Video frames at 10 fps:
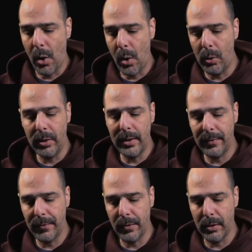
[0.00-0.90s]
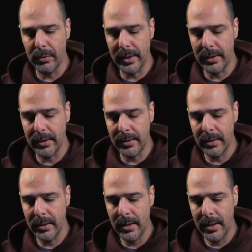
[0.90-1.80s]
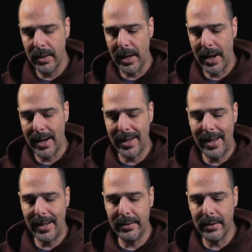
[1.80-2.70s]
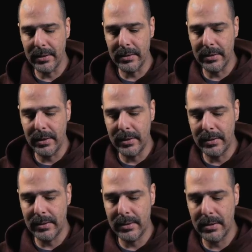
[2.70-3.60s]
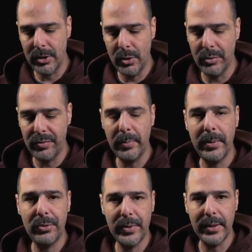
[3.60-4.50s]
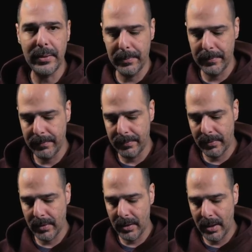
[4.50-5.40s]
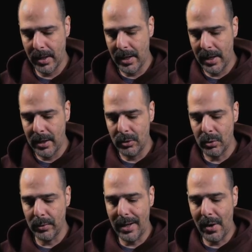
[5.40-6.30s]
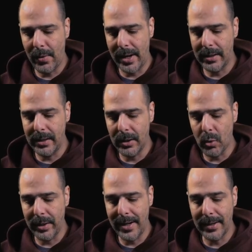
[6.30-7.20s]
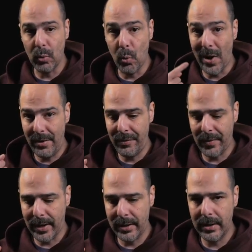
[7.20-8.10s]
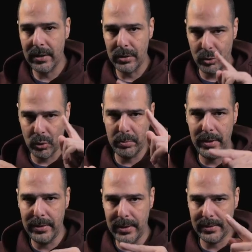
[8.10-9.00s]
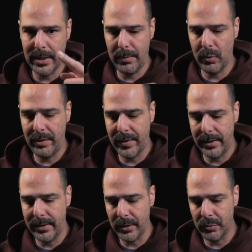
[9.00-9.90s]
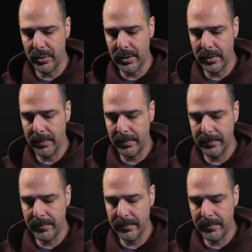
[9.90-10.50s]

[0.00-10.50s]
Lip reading: On the phone here, I entered this UVP3. So now I click connect Wi-Fi, should be in the same Wi-Fi network.